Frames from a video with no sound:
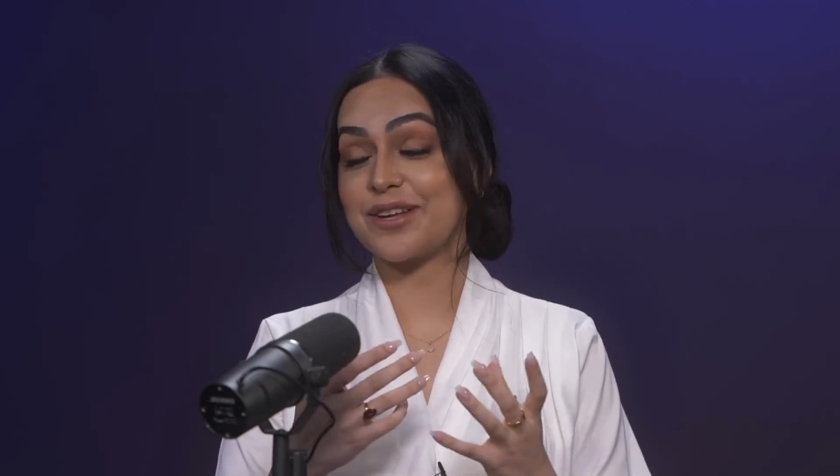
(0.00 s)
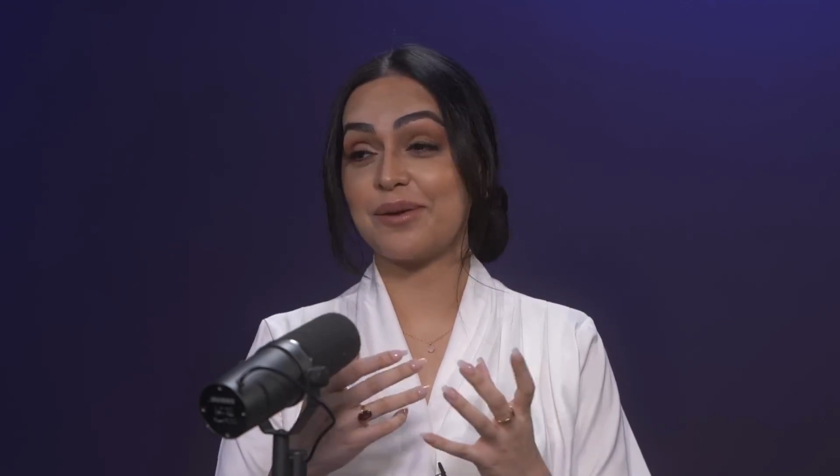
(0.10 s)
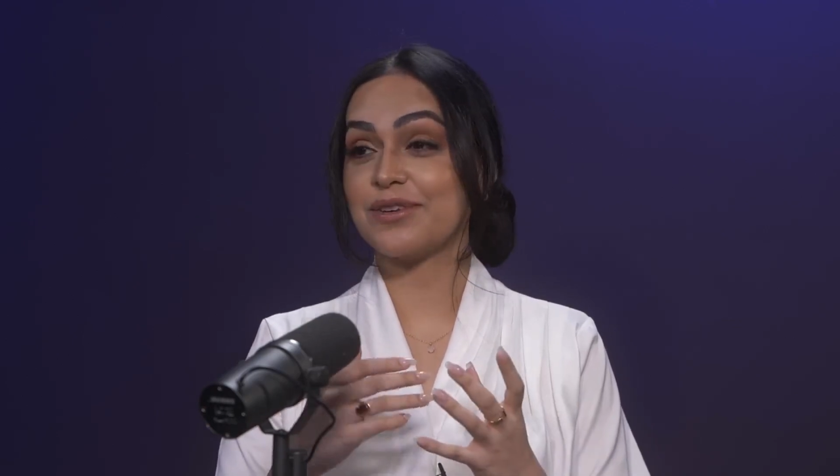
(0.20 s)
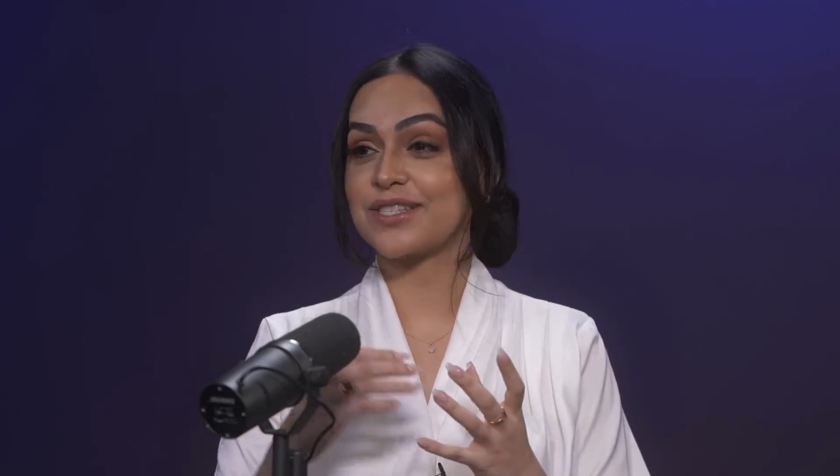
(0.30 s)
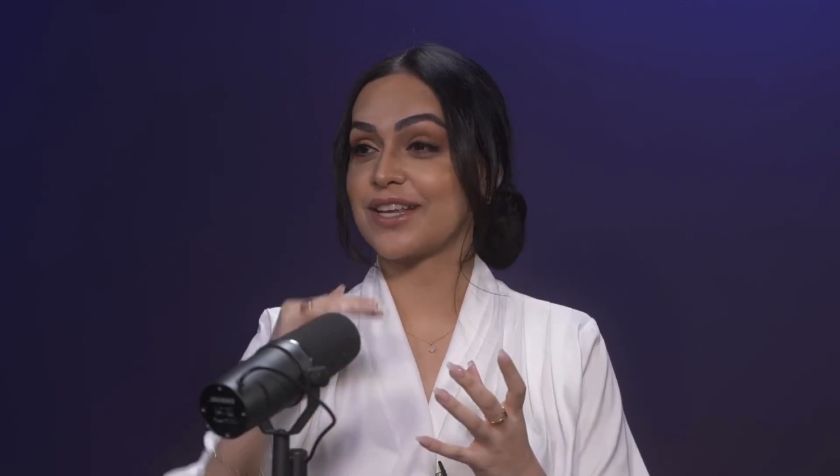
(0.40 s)

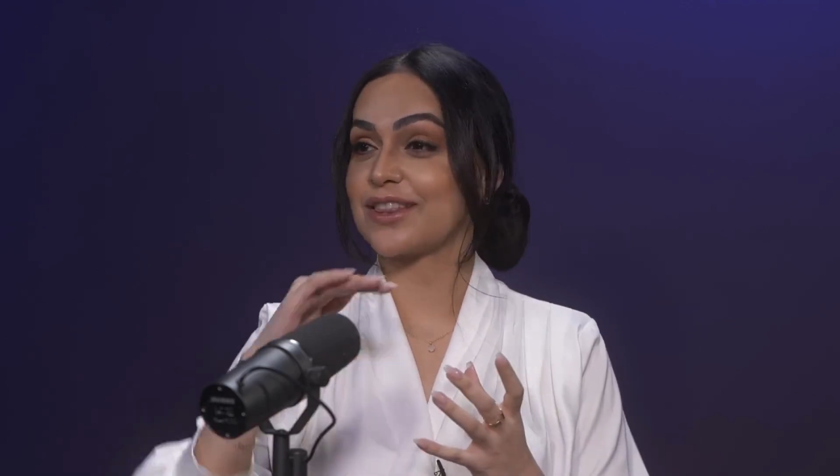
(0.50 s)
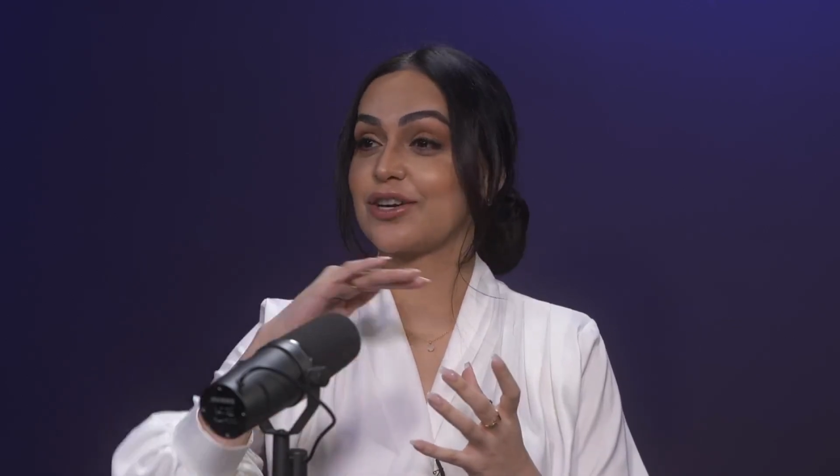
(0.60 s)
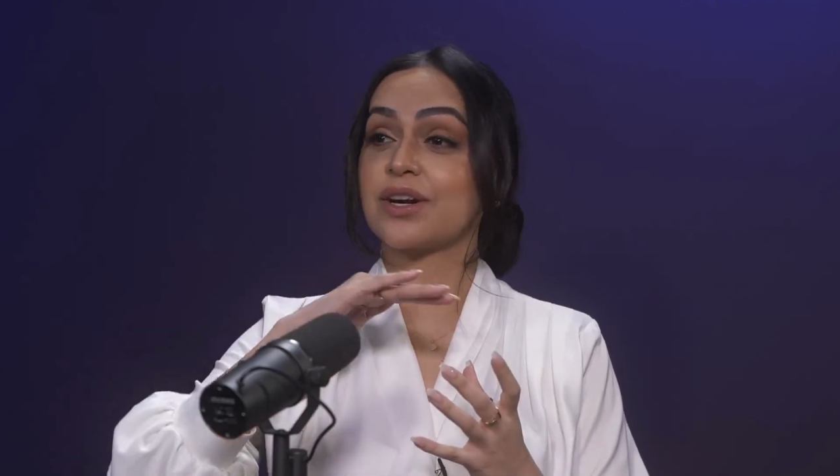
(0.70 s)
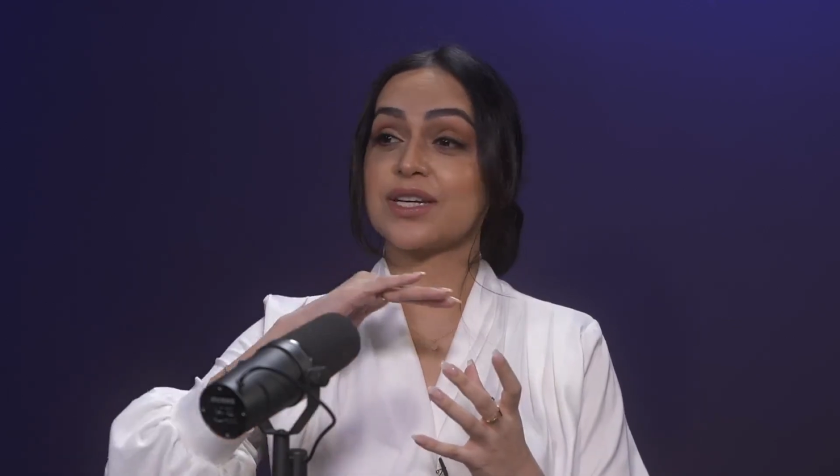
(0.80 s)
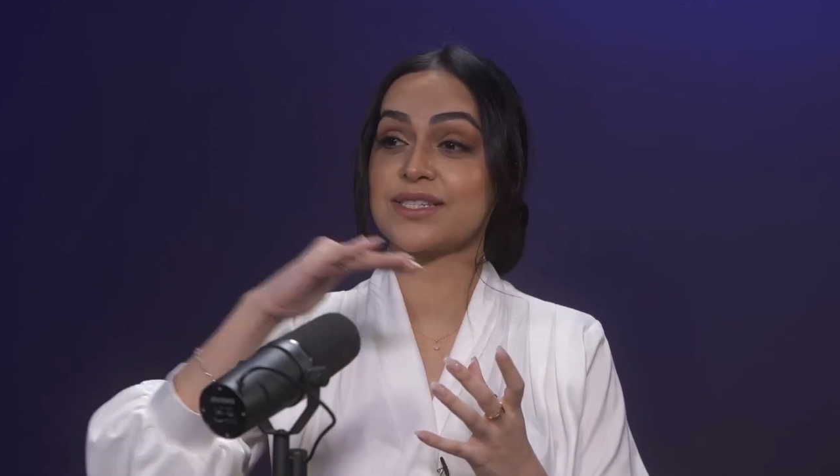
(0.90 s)
almost like the
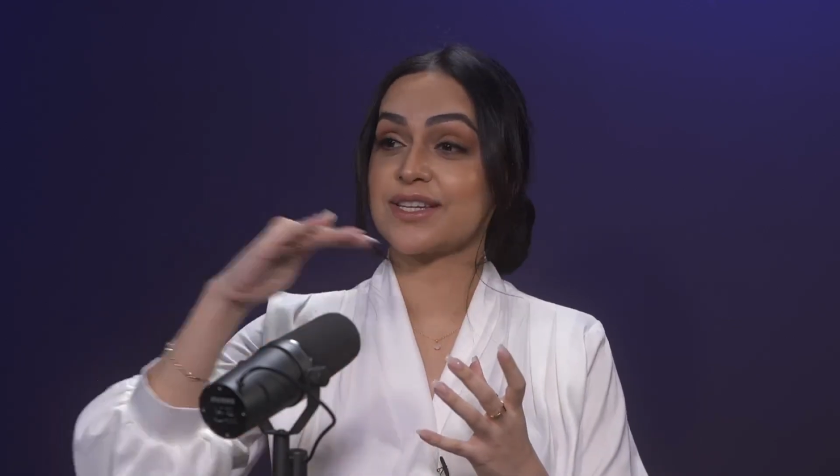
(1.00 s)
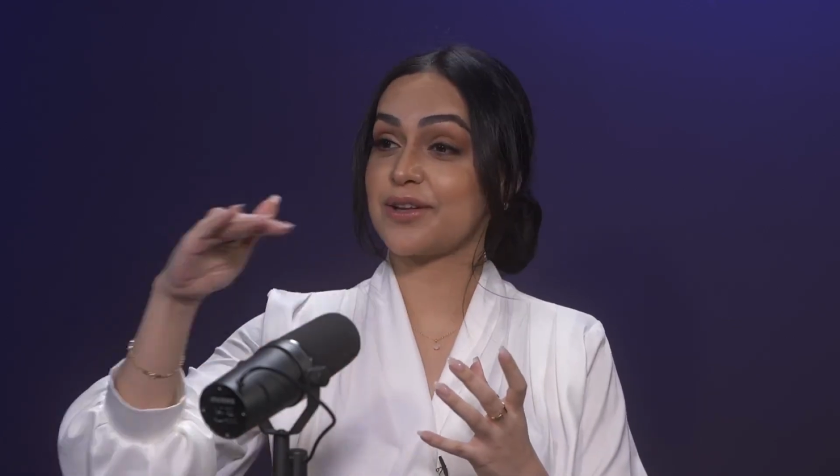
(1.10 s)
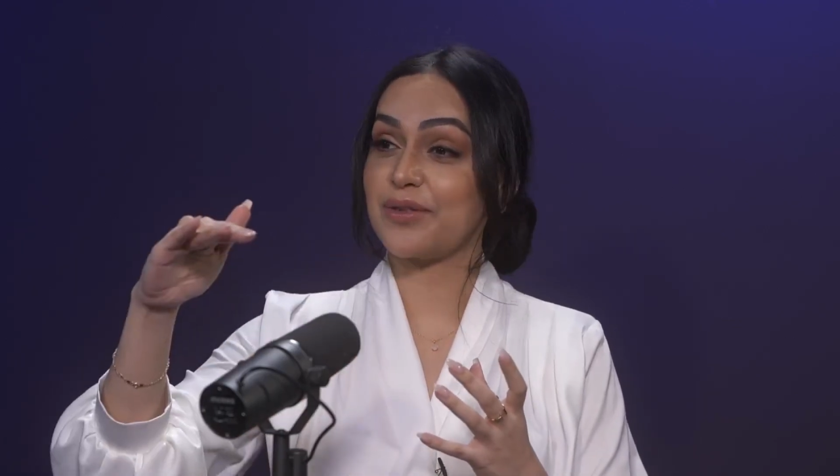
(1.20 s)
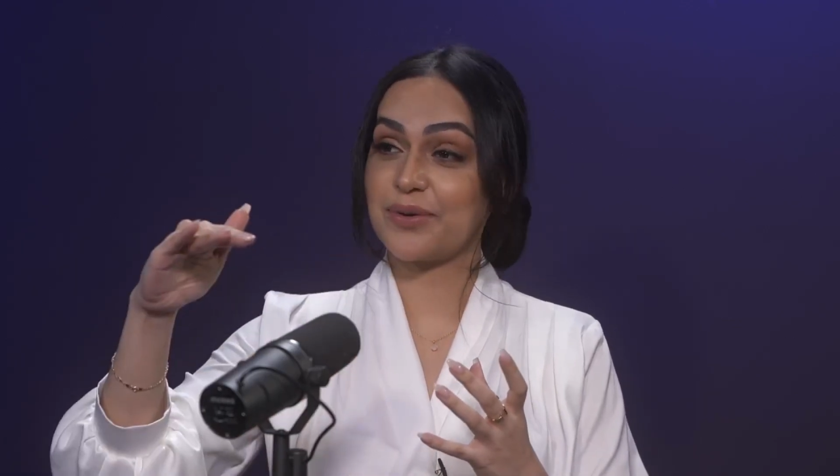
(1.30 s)
crust is all